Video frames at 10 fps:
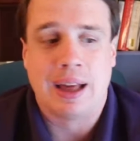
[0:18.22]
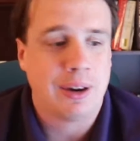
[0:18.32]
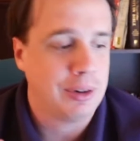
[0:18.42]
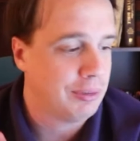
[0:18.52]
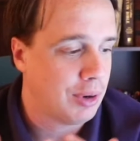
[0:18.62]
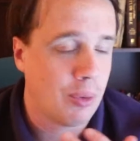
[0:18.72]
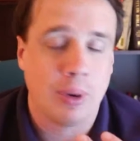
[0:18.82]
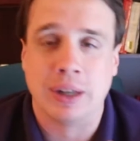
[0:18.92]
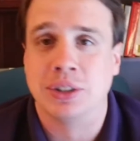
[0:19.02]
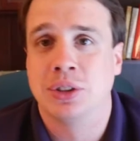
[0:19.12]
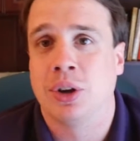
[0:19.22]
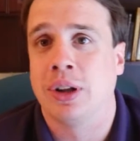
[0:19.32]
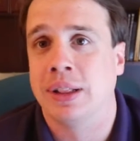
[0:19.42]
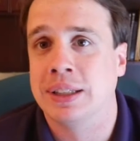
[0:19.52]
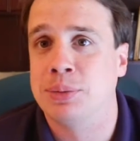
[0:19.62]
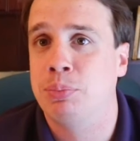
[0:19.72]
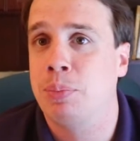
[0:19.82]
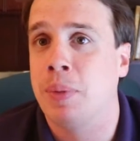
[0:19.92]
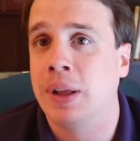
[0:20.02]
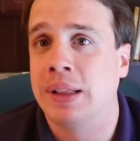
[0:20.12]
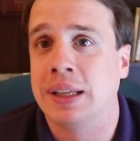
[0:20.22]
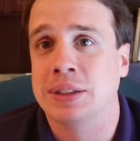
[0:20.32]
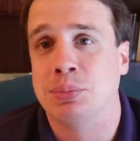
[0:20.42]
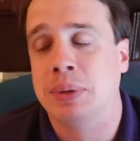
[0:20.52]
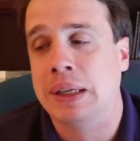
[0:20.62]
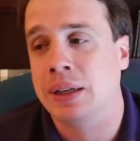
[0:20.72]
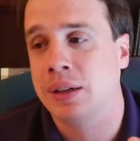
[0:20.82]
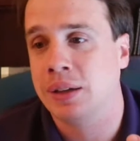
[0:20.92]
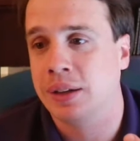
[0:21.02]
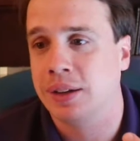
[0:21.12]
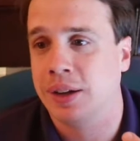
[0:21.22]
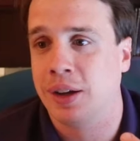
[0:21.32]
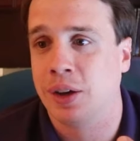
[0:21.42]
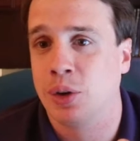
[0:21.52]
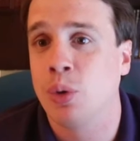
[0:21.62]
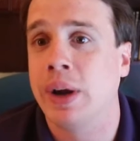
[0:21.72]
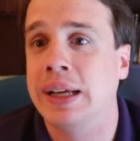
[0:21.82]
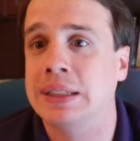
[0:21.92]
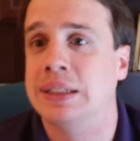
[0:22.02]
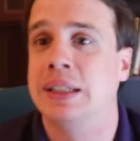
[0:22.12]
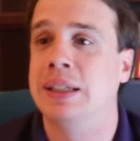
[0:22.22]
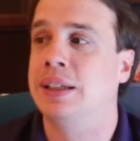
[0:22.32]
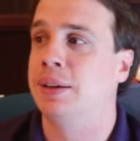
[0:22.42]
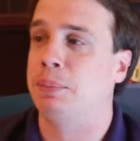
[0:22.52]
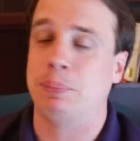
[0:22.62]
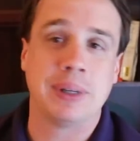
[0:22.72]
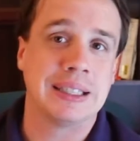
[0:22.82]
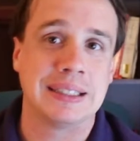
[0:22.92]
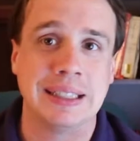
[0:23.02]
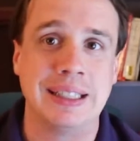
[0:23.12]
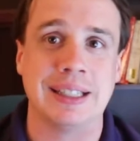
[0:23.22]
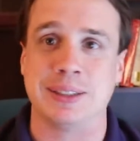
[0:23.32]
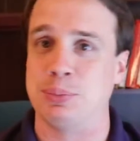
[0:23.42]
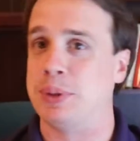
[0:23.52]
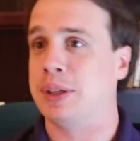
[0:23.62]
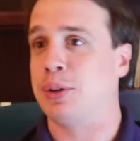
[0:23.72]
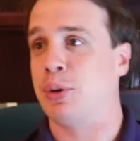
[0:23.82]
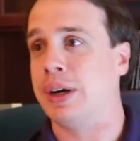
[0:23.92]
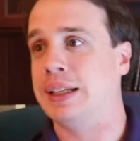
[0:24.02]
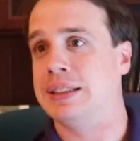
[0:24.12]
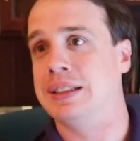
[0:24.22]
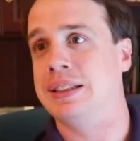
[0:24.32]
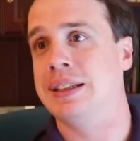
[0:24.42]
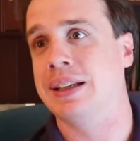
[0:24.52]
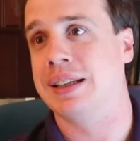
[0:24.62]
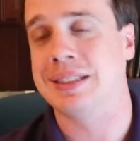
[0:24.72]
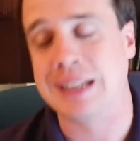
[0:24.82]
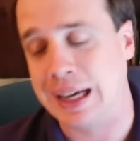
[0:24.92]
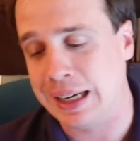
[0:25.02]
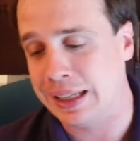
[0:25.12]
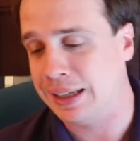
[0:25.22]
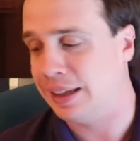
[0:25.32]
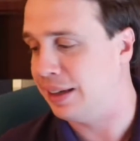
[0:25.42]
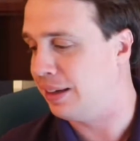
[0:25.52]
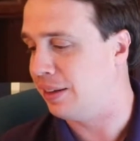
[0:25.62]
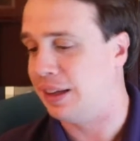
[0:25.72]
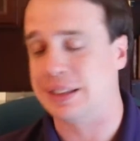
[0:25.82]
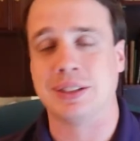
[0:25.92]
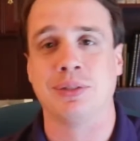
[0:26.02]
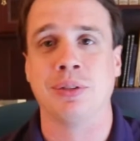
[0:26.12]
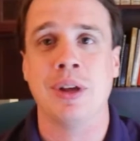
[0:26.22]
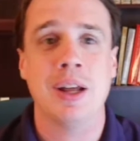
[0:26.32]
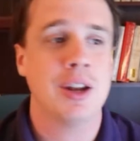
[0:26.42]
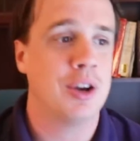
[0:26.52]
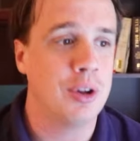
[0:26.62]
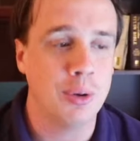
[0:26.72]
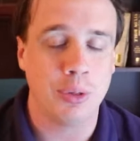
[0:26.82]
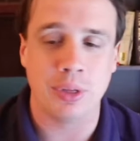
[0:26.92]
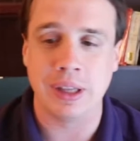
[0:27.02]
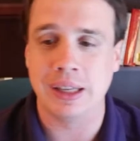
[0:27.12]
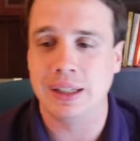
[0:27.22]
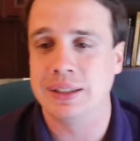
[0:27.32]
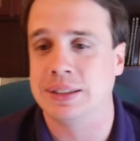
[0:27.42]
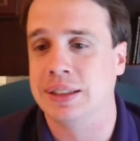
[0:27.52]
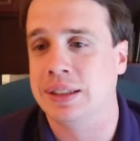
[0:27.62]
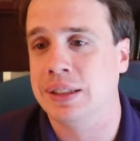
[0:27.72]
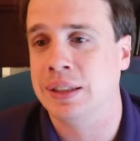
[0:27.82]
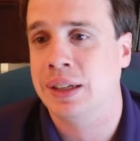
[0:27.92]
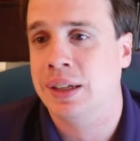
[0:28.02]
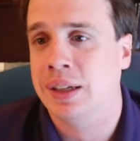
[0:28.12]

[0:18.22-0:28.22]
don't even know where to start. This month has been crazy busy. It's been crazy exciting and lots of new things. And